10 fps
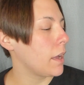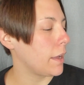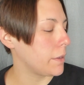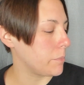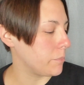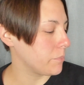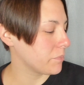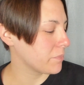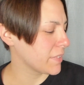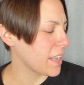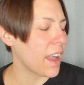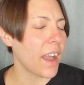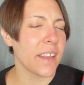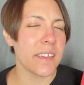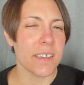Um,
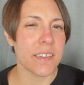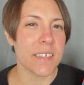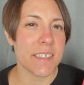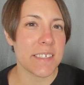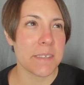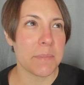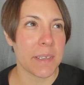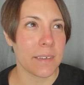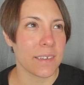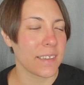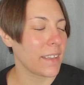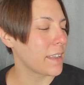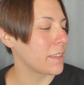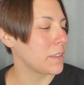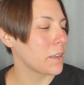I think this has been like
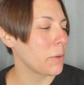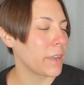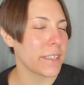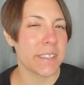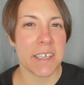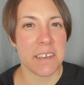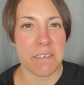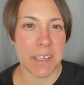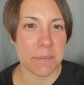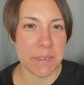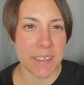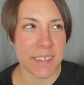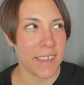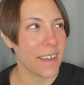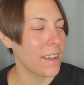the greatest
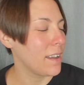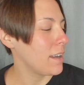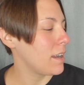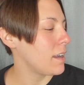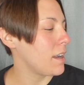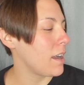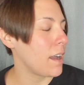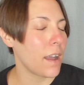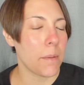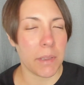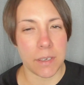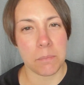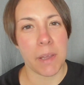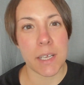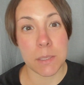investment. I mean,
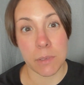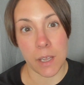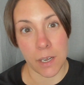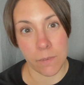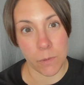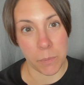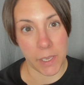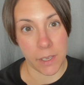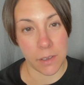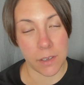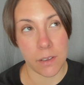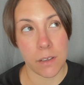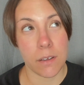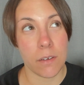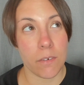my husband got it for me
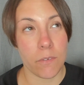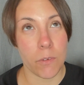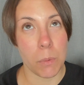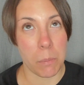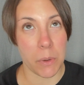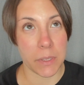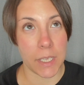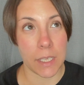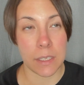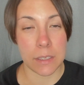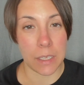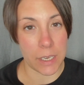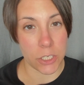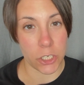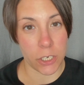for my birthday
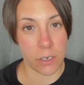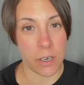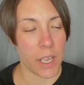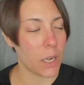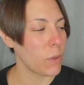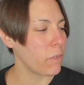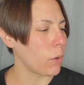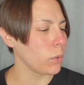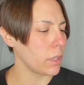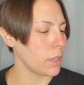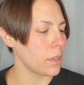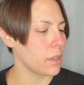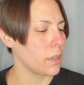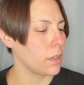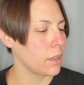last year, and we've only
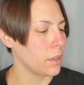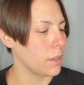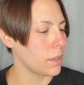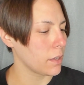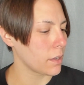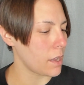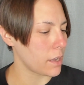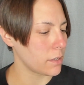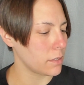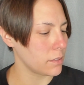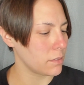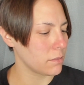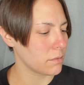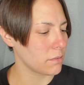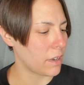gotten
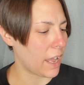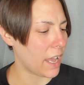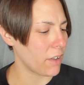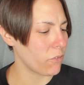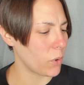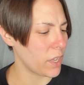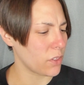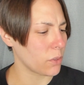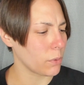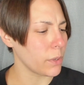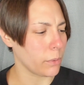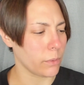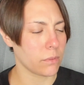halfway through.